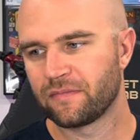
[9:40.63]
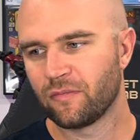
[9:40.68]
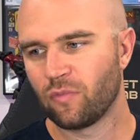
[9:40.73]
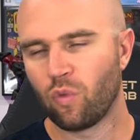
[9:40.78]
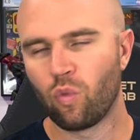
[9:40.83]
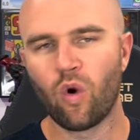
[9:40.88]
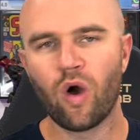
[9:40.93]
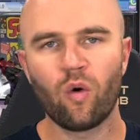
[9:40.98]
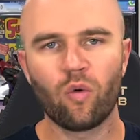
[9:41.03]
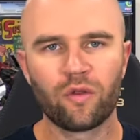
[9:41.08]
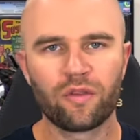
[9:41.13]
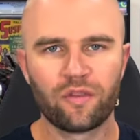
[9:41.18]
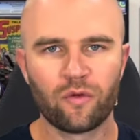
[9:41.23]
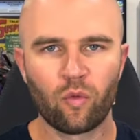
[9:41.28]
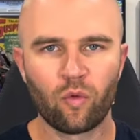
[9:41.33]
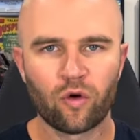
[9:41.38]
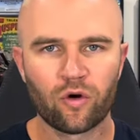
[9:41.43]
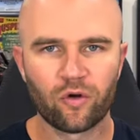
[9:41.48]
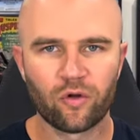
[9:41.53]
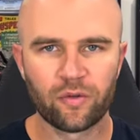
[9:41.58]
what would the
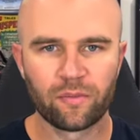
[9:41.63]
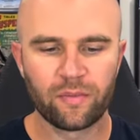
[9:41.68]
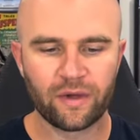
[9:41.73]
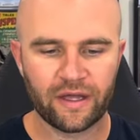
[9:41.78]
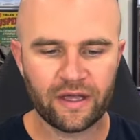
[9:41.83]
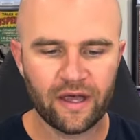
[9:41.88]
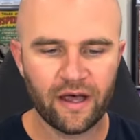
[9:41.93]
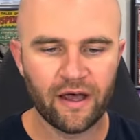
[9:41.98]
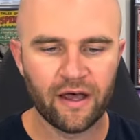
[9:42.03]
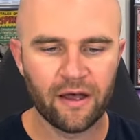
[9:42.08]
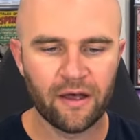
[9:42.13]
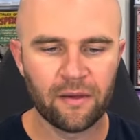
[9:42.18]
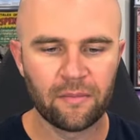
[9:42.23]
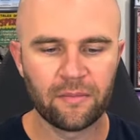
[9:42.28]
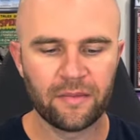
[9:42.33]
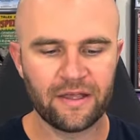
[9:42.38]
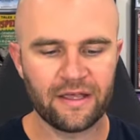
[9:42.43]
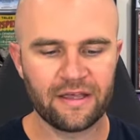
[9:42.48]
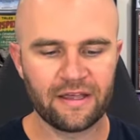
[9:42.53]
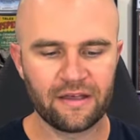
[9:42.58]
world become
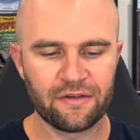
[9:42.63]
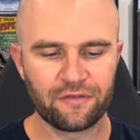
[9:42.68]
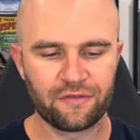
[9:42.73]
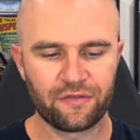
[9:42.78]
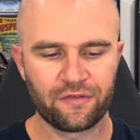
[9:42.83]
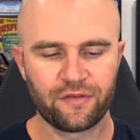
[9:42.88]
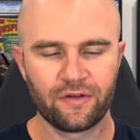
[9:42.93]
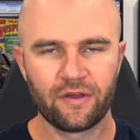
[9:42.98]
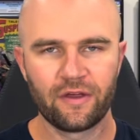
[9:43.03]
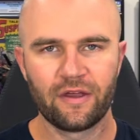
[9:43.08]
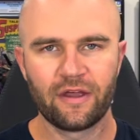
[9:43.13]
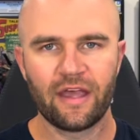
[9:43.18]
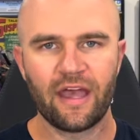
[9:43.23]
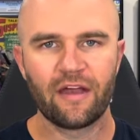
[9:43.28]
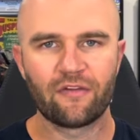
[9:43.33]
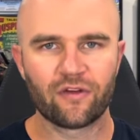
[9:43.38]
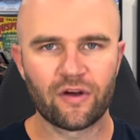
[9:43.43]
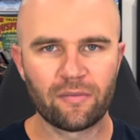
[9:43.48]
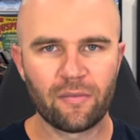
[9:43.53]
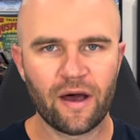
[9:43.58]
if
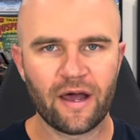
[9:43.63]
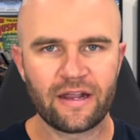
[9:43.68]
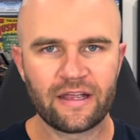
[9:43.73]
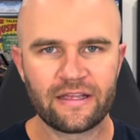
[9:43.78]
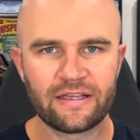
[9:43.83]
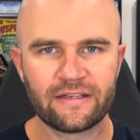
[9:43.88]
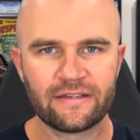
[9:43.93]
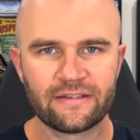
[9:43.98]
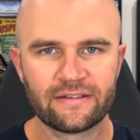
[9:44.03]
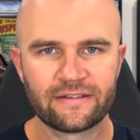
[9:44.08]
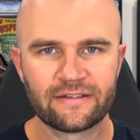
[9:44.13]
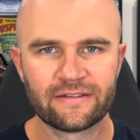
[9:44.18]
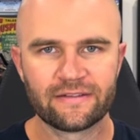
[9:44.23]
everybody